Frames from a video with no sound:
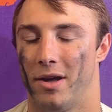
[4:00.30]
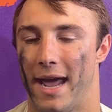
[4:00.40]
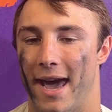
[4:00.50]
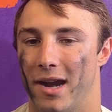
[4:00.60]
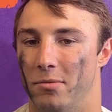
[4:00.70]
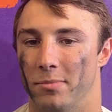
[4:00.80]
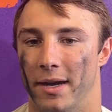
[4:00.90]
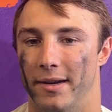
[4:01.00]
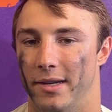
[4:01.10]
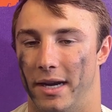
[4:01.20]
Adam,
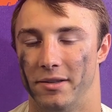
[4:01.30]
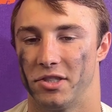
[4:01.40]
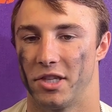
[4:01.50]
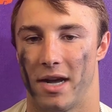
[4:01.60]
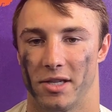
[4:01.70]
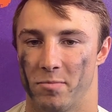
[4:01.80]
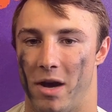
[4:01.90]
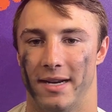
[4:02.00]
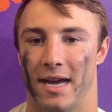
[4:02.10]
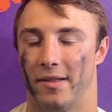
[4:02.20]
but, you know, he's just trying to
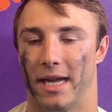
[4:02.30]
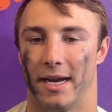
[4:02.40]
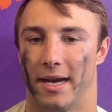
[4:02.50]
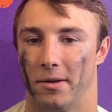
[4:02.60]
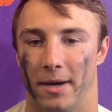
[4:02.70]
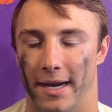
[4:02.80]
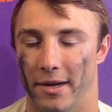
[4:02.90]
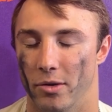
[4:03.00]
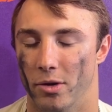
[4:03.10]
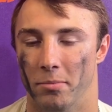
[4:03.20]
spot down. The guy kind of ran
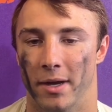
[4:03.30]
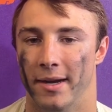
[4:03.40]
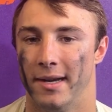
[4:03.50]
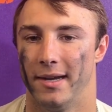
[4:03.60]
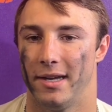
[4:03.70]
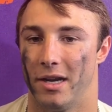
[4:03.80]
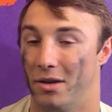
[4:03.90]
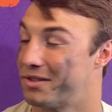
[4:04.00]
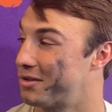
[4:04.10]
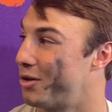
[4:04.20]
into him, but. You know, it
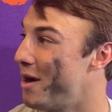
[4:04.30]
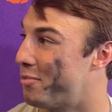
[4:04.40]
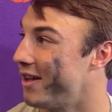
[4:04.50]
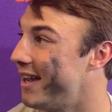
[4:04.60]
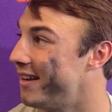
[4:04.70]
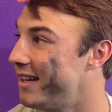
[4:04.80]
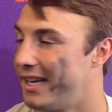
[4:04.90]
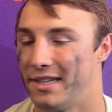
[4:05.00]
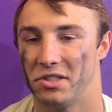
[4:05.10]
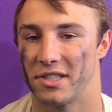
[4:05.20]
was a great play, and
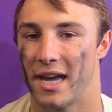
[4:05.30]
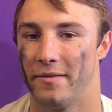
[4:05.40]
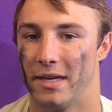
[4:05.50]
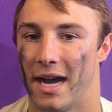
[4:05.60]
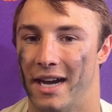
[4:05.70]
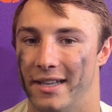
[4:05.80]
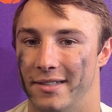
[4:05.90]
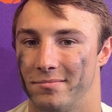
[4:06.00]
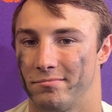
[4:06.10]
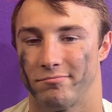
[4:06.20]
he's just kind of a guy that
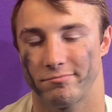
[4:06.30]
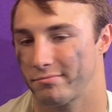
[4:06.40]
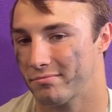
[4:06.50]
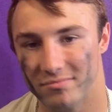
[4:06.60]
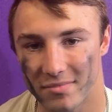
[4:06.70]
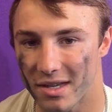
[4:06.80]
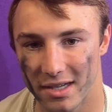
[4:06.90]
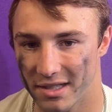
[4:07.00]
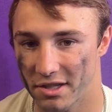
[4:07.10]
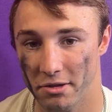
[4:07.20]

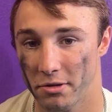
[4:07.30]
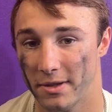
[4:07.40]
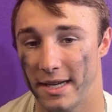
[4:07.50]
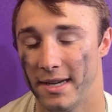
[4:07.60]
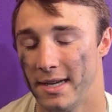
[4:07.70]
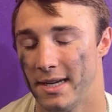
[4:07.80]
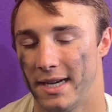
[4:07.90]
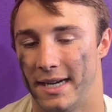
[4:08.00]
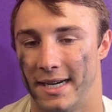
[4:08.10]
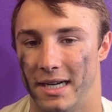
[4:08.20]
continually,
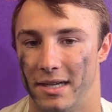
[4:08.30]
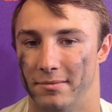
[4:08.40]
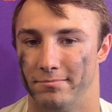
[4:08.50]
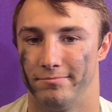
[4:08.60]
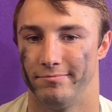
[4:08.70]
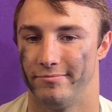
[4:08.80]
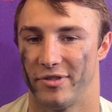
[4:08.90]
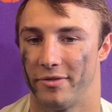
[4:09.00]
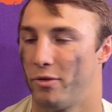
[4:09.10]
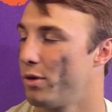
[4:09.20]

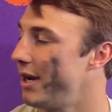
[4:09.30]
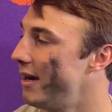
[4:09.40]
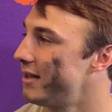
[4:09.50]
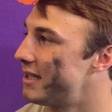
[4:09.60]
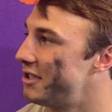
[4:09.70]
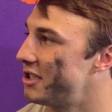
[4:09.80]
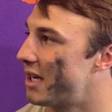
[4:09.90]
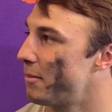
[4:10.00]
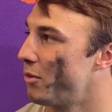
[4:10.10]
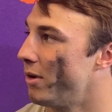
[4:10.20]
for 4 years, has just
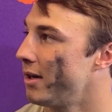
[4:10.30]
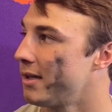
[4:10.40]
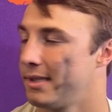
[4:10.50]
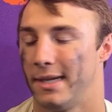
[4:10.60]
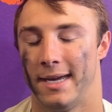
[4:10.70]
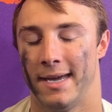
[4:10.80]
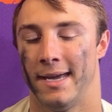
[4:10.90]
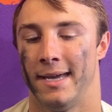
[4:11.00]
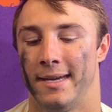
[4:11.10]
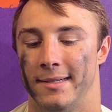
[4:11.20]
come to work,
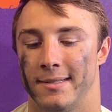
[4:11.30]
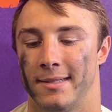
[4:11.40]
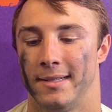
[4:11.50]
and